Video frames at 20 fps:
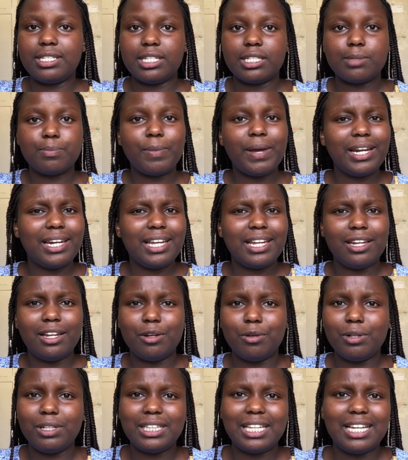suspended
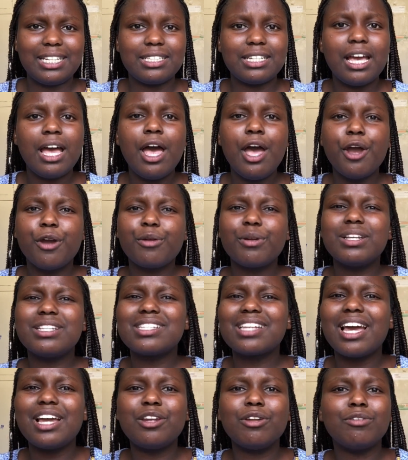and all that. You know,
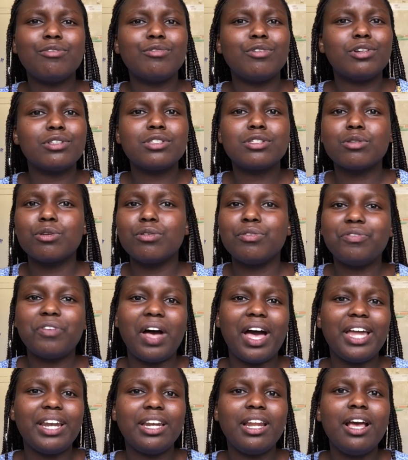it's kind of not so
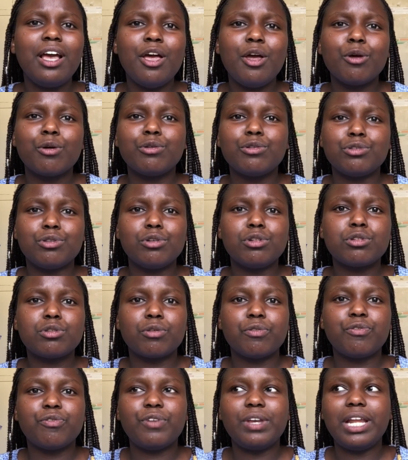fun because you
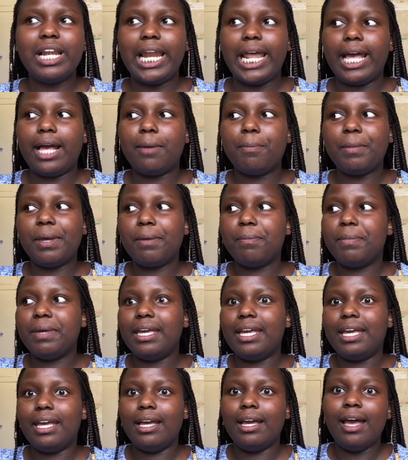also feel like
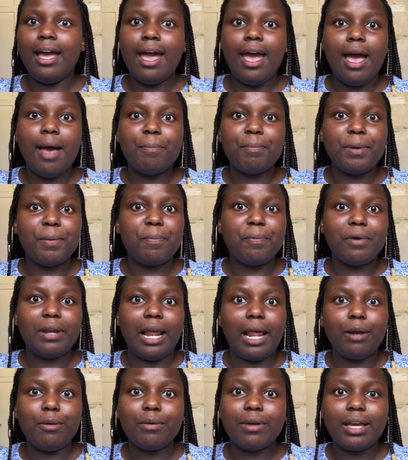maybe people
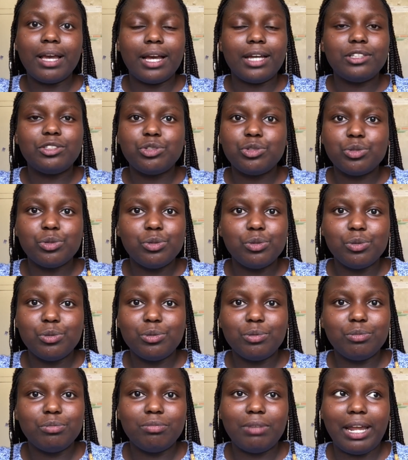are looking at
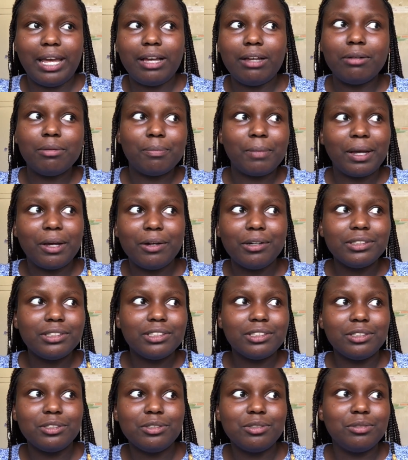you like, oh my god,
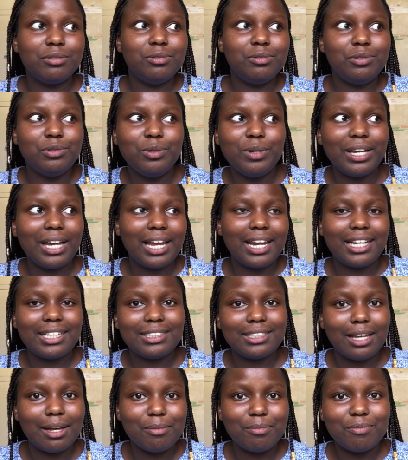she's doing an
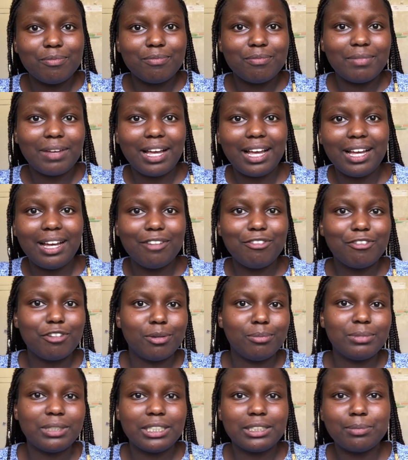exam
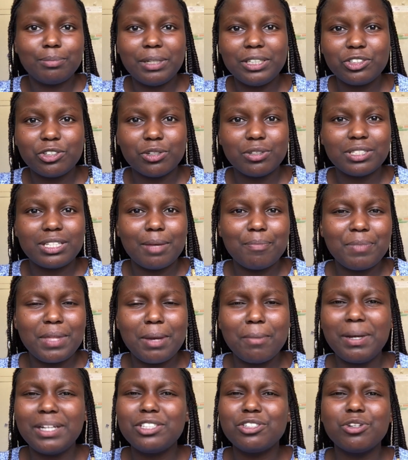from suspension or
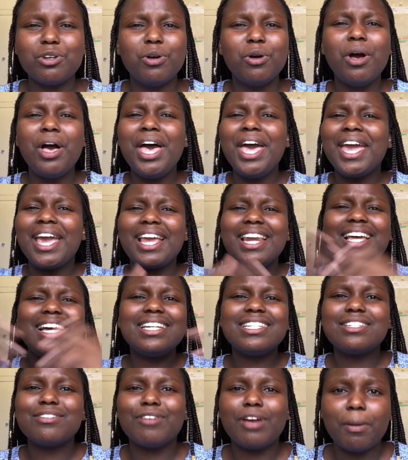something. But you know, it
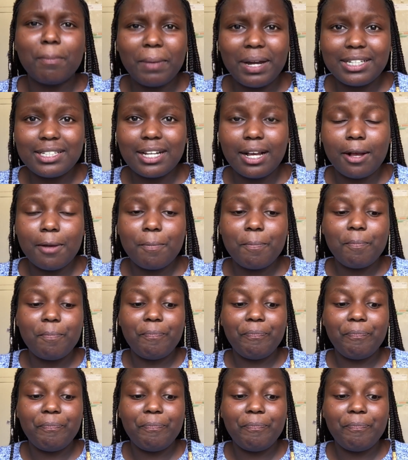doesn't even matter.